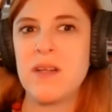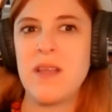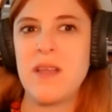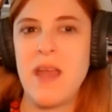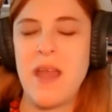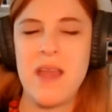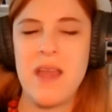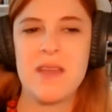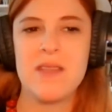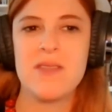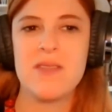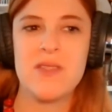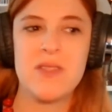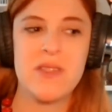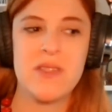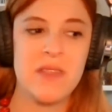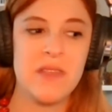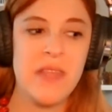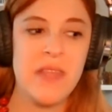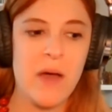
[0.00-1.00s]
and
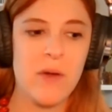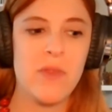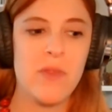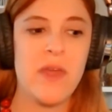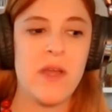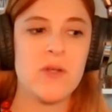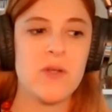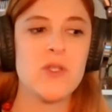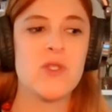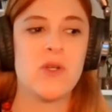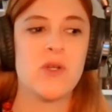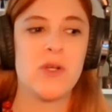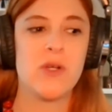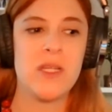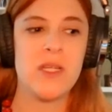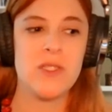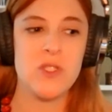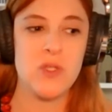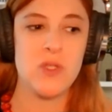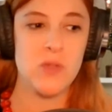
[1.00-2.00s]
now they're
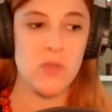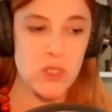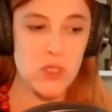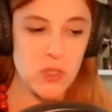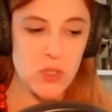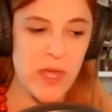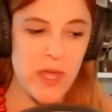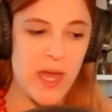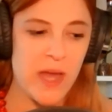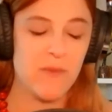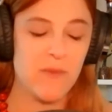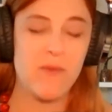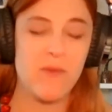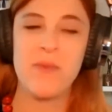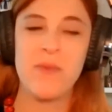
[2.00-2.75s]
starting to do that